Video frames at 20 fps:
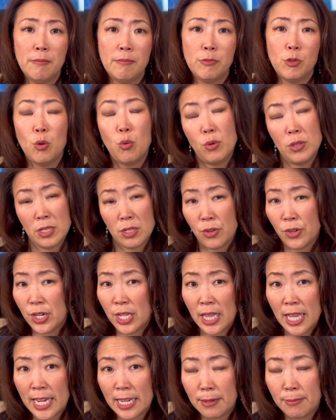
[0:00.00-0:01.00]
No one's going to
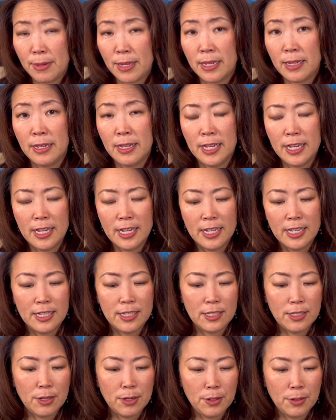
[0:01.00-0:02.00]
like me.
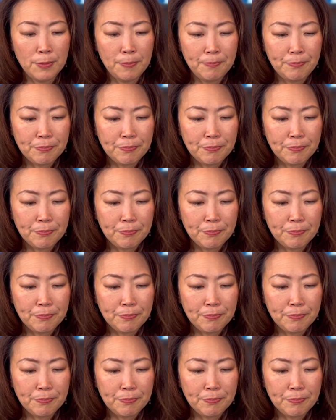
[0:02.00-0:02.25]
So